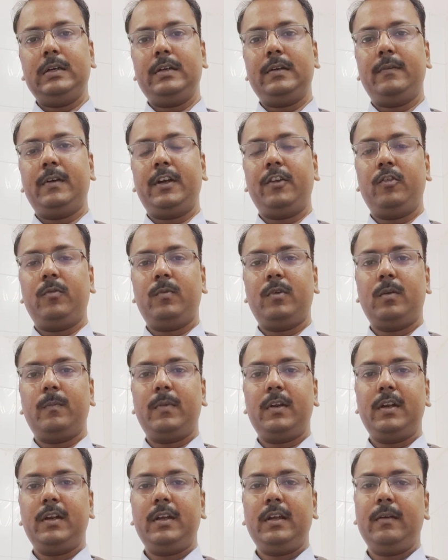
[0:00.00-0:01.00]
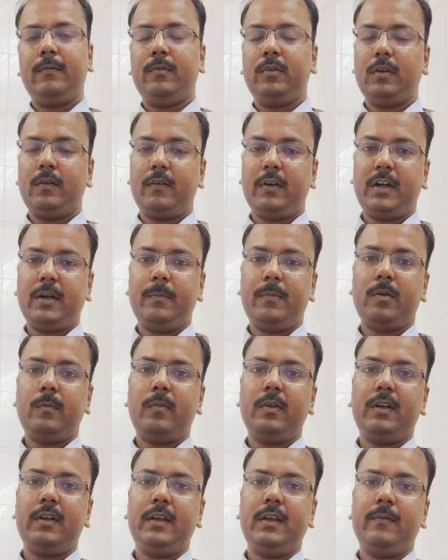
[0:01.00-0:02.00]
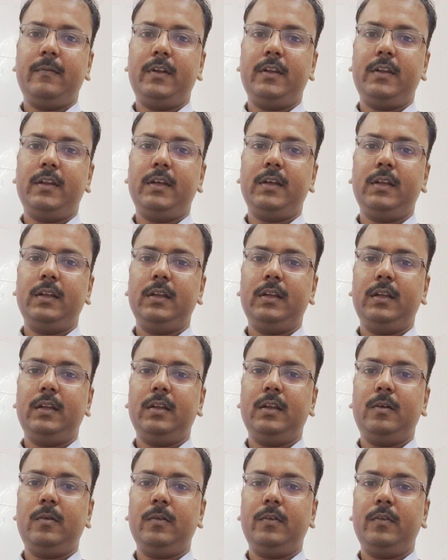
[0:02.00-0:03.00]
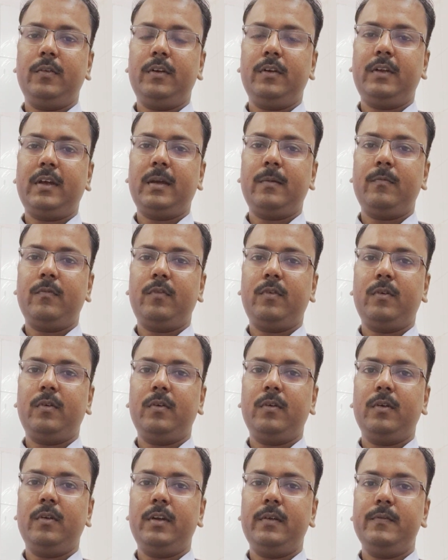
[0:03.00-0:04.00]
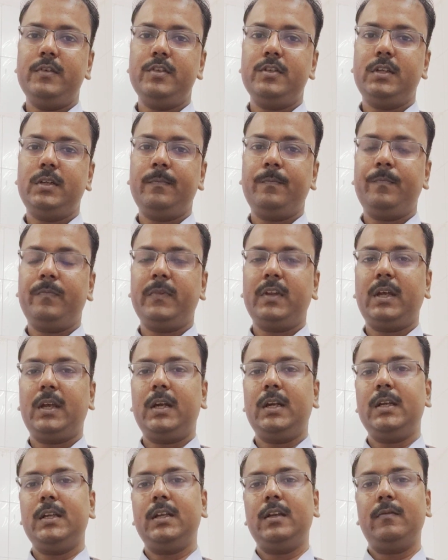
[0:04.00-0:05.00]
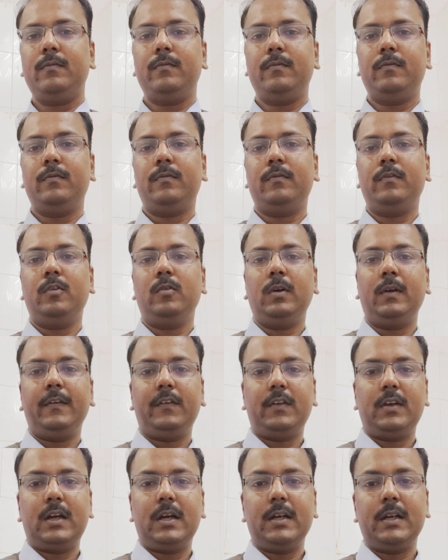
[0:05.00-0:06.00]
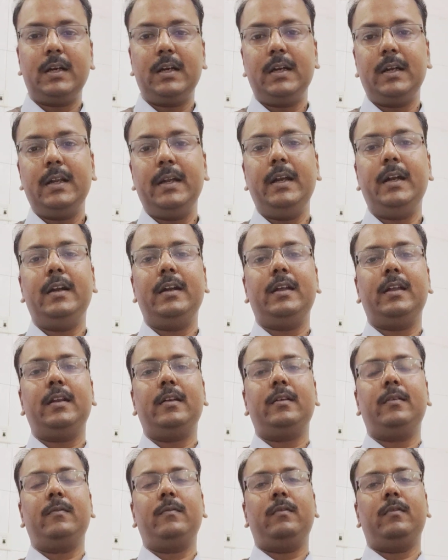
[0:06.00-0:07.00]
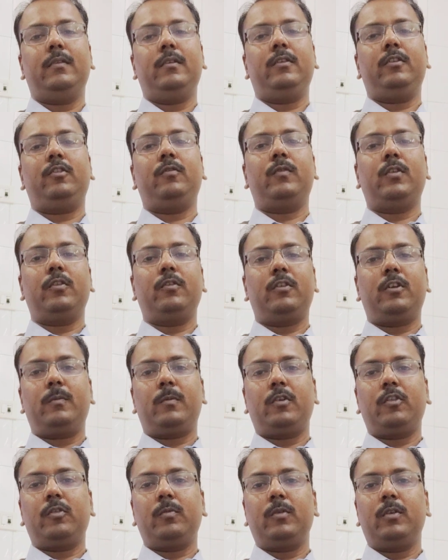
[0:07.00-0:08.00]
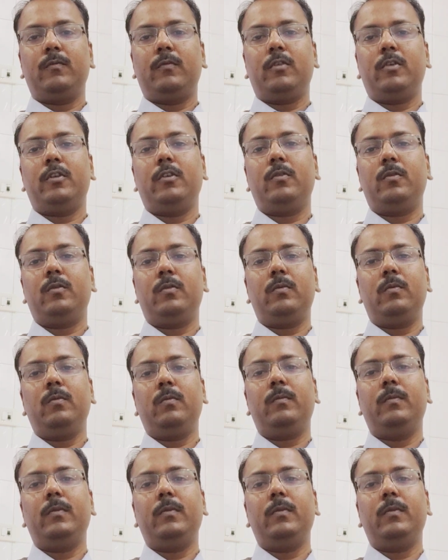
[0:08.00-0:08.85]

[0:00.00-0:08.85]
revised properly, if you have read properly everything, then now it's the time for revision. And if you have started late and it was not possible for you to